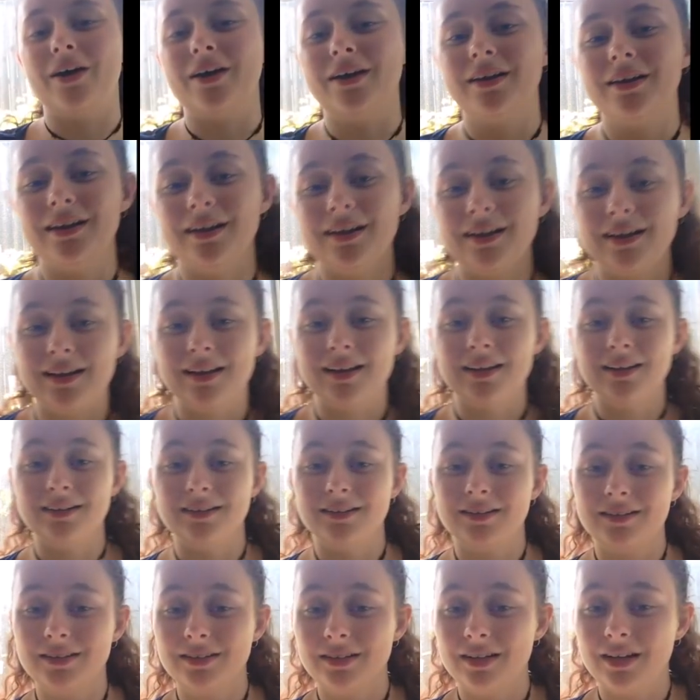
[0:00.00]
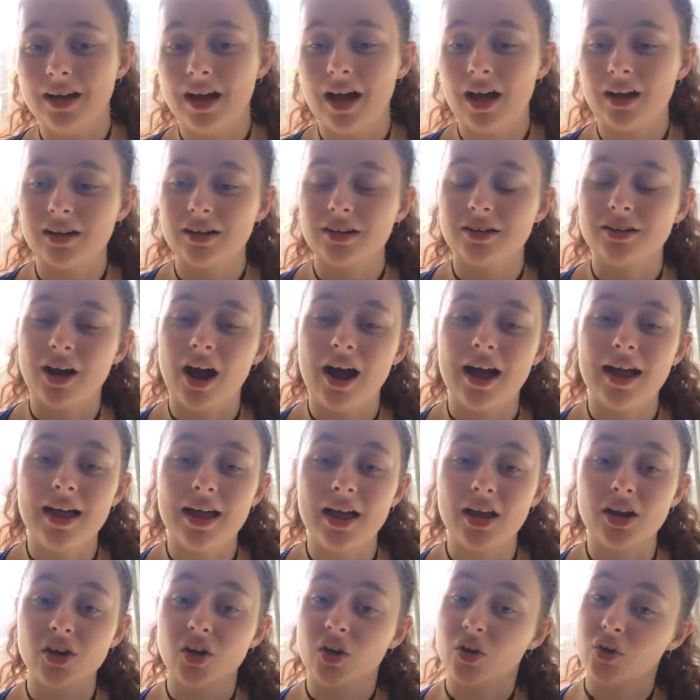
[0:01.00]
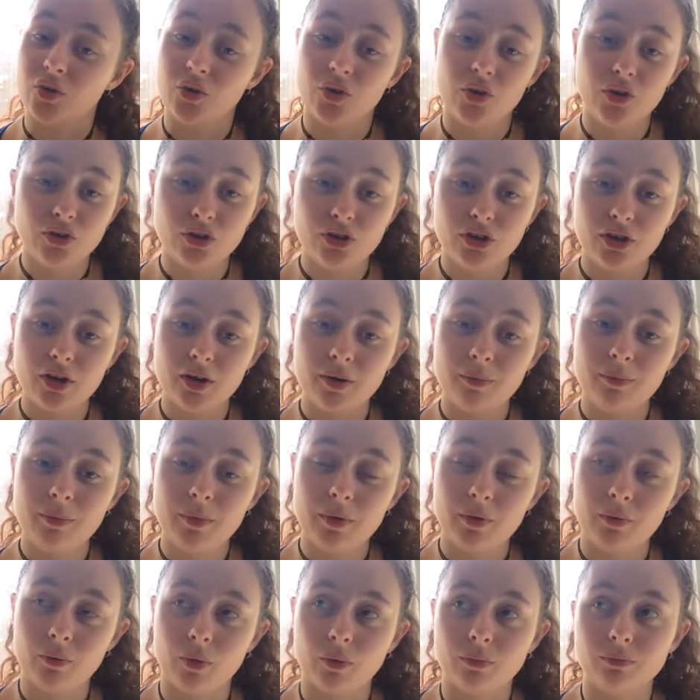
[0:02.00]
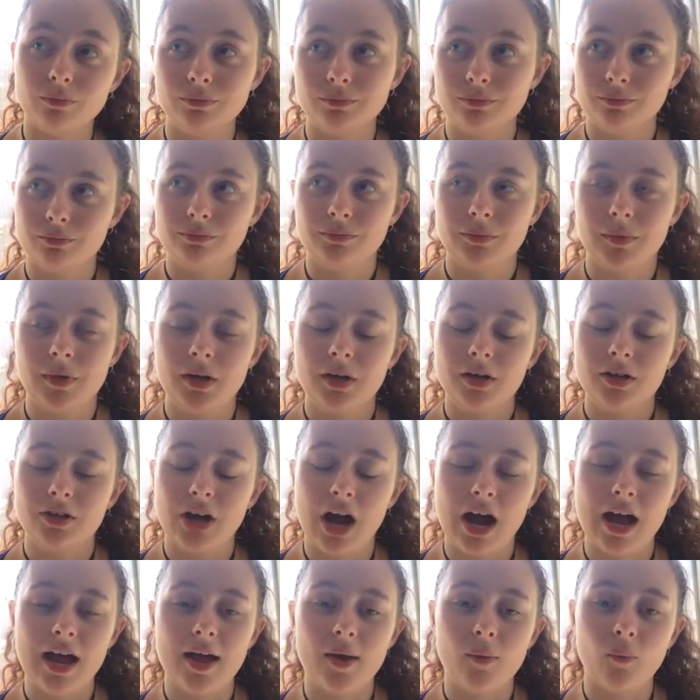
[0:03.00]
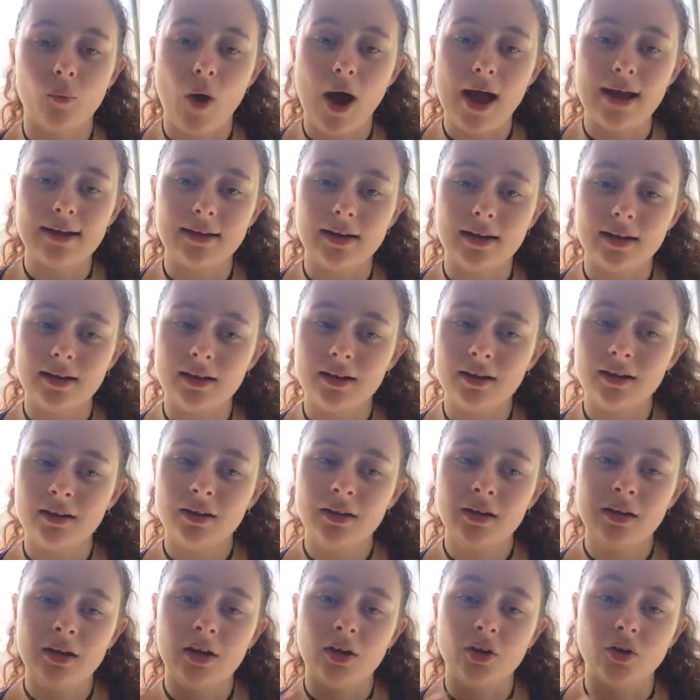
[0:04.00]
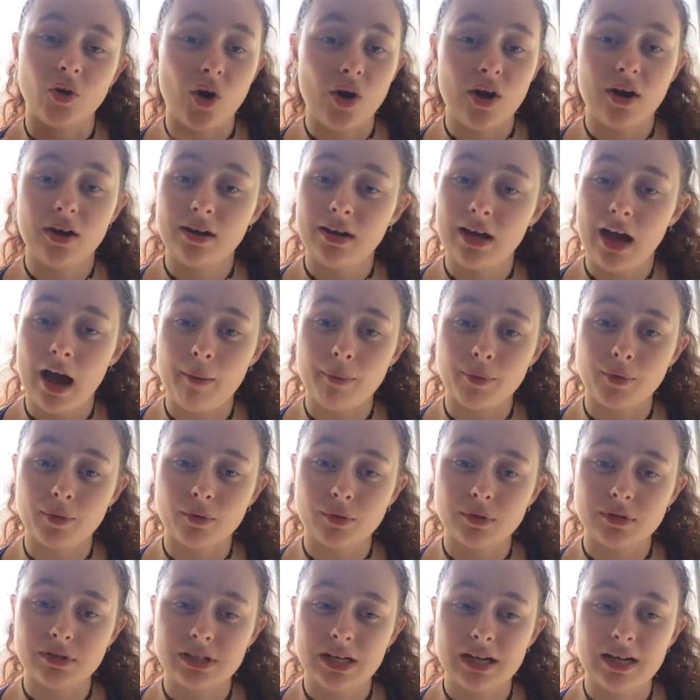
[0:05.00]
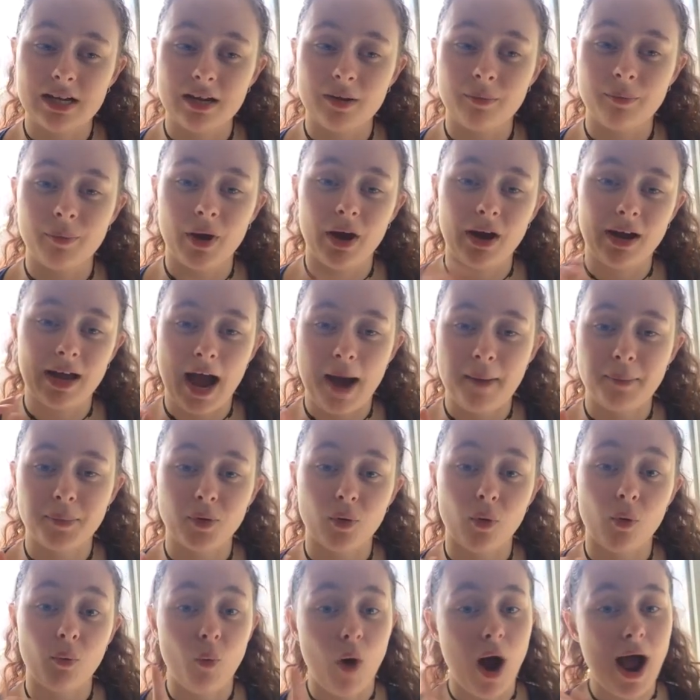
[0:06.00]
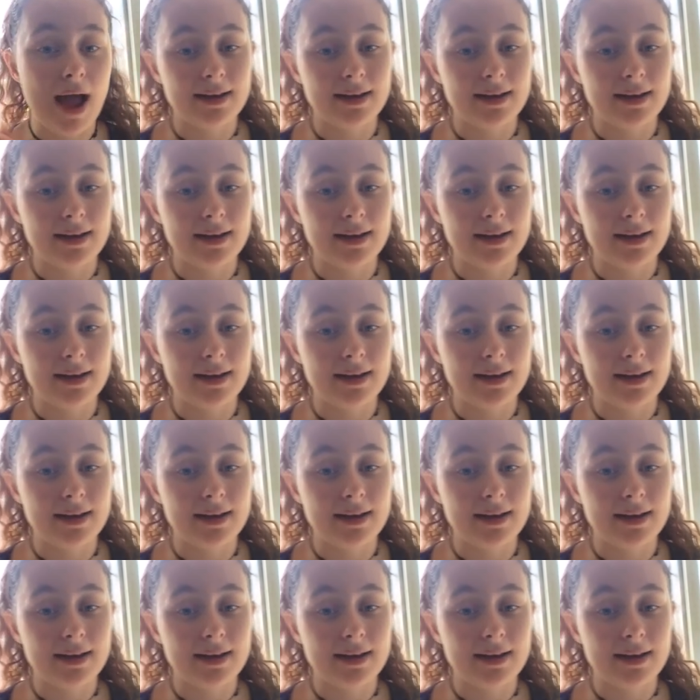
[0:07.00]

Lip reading: code is Cheyenne YouTube, well, Cheyenne YT, no capital C but capital